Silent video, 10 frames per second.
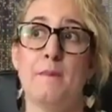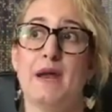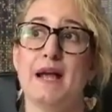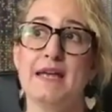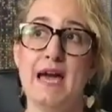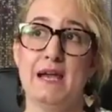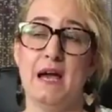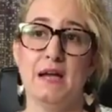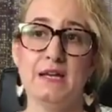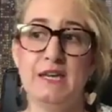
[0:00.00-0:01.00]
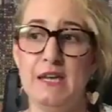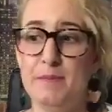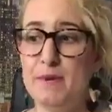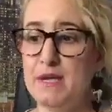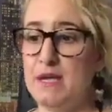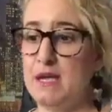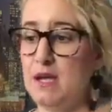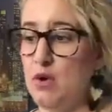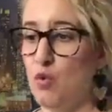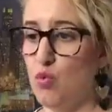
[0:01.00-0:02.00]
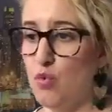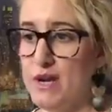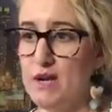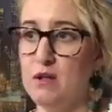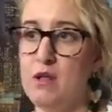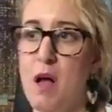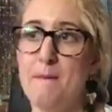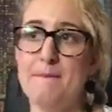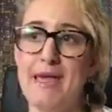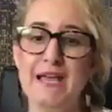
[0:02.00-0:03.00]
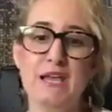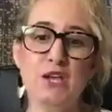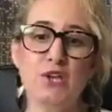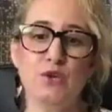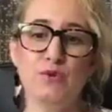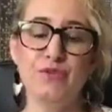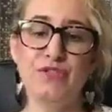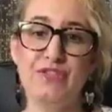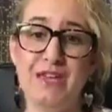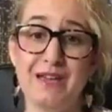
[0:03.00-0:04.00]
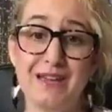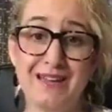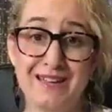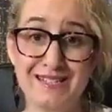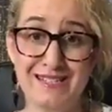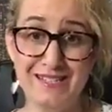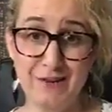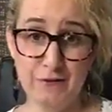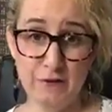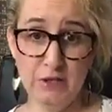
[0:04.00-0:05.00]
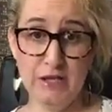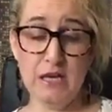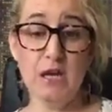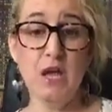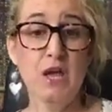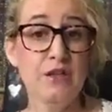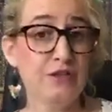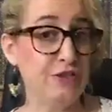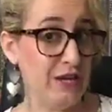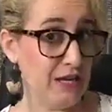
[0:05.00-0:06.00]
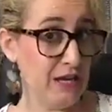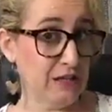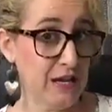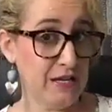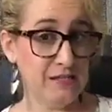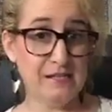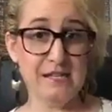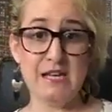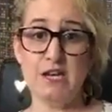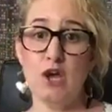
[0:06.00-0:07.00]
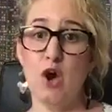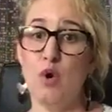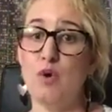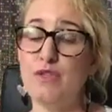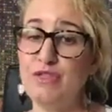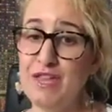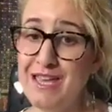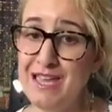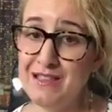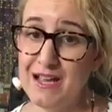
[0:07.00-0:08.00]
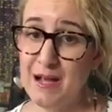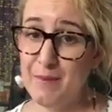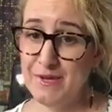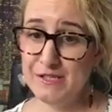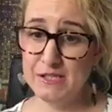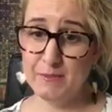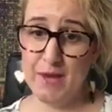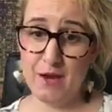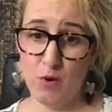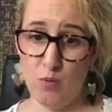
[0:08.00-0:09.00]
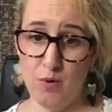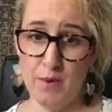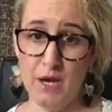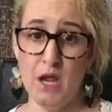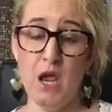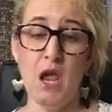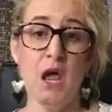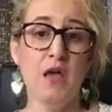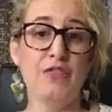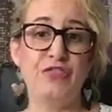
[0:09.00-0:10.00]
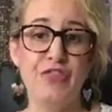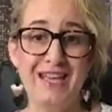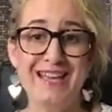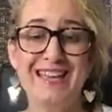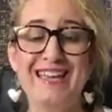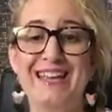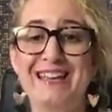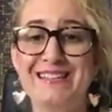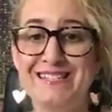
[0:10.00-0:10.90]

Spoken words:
but again, keeping it real, making you think differently, thinking like a CEO, thinking like a businessman or woman, thinking